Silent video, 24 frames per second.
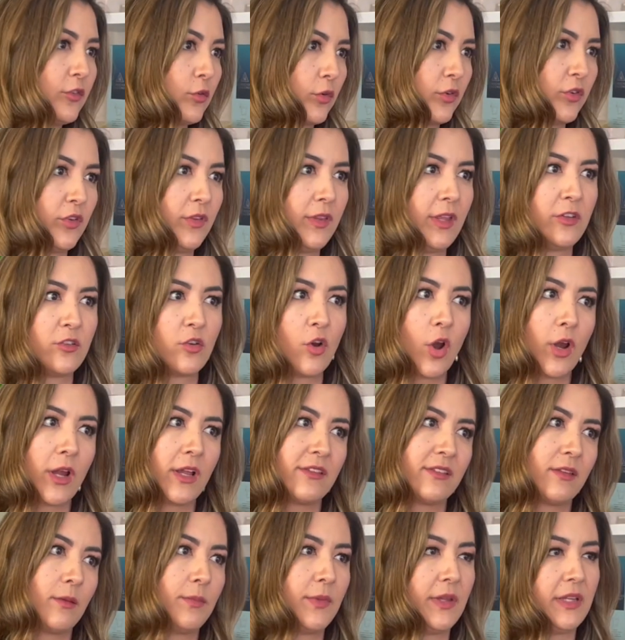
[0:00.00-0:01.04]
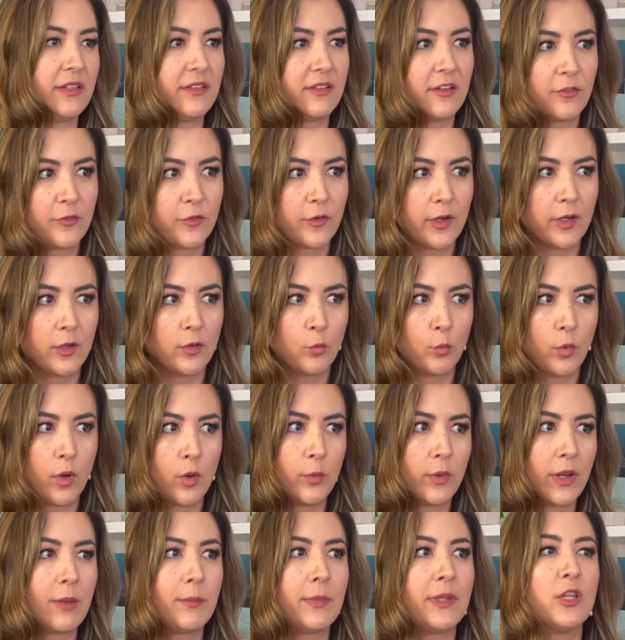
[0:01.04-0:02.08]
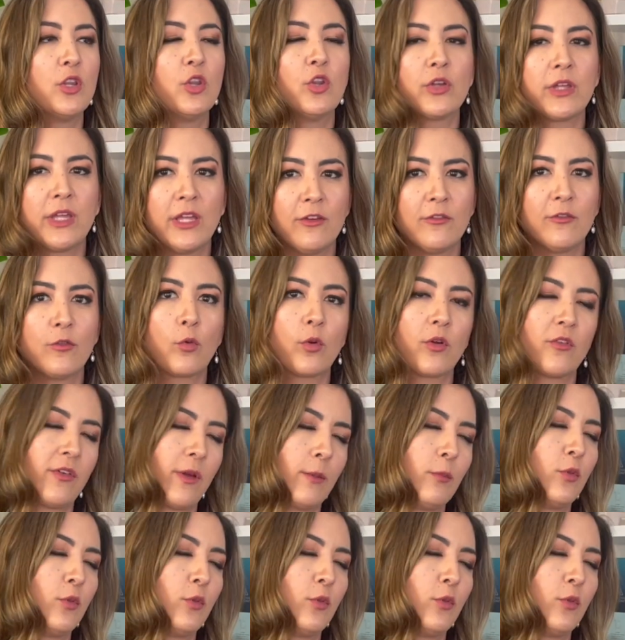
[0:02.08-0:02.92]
or do they target something different? What would I be looking for if I'm